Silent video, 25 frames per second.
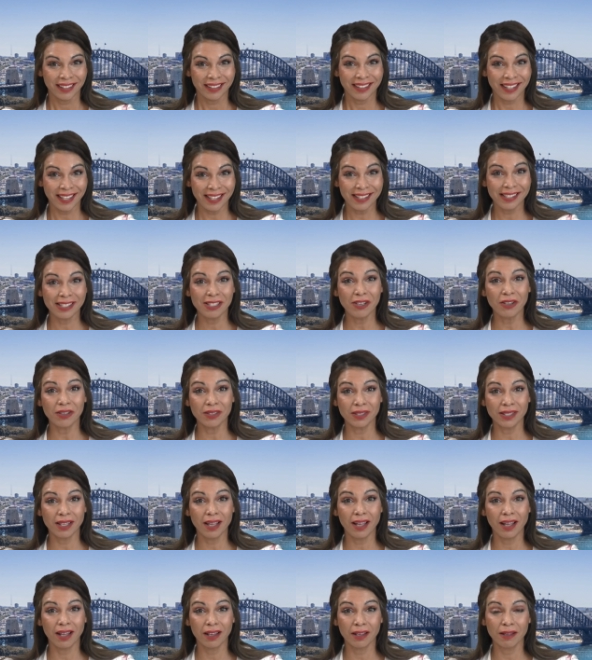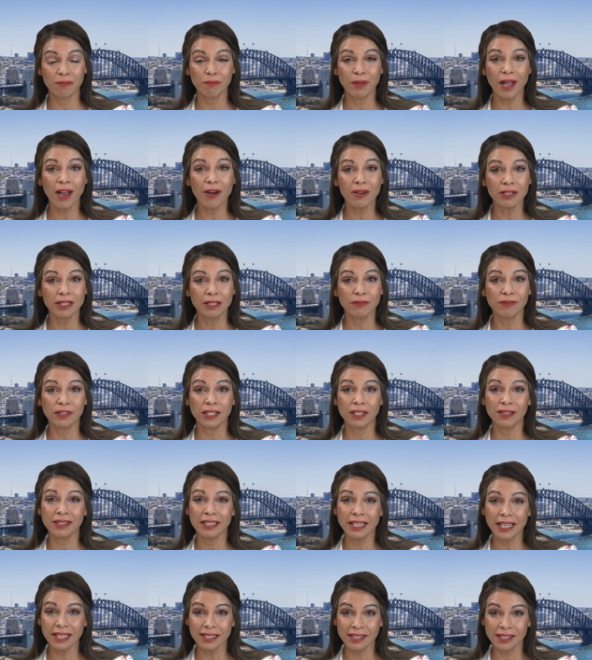These stocks are comparatively
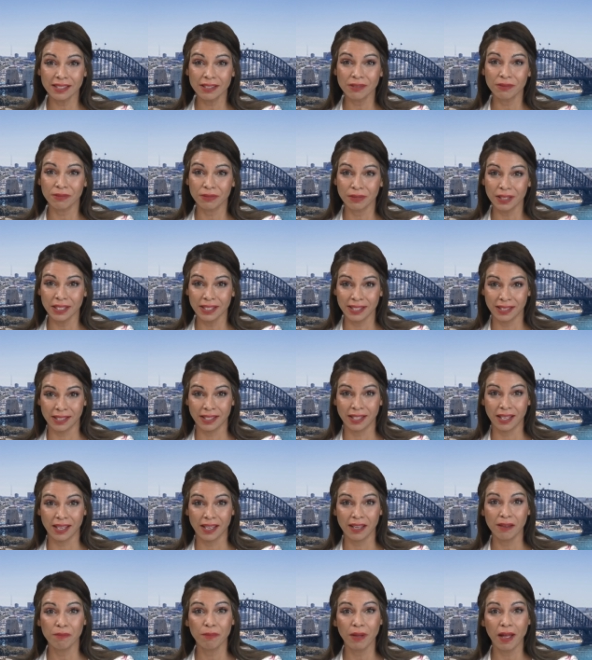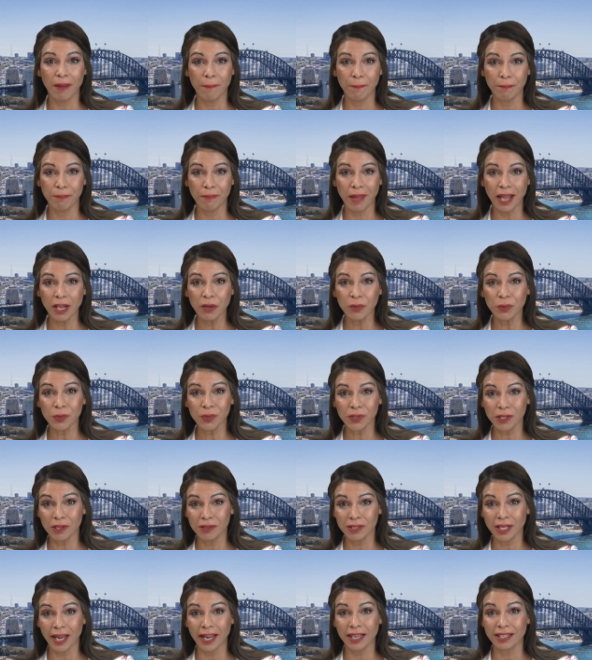less risky but may
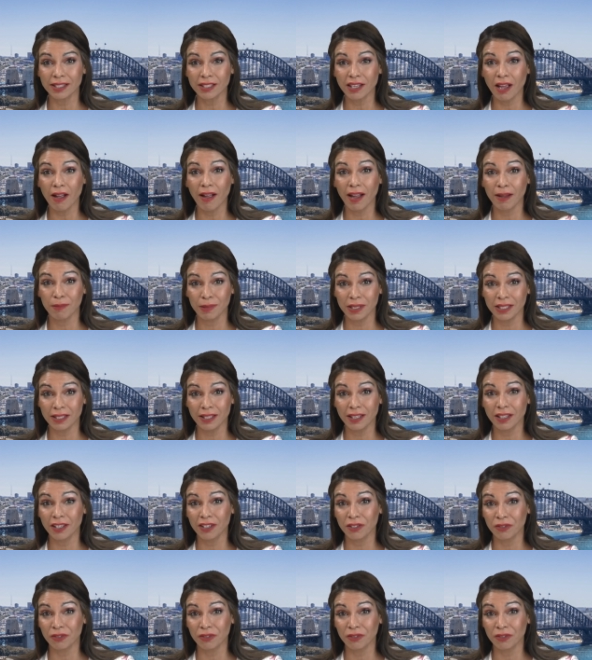also take time to turn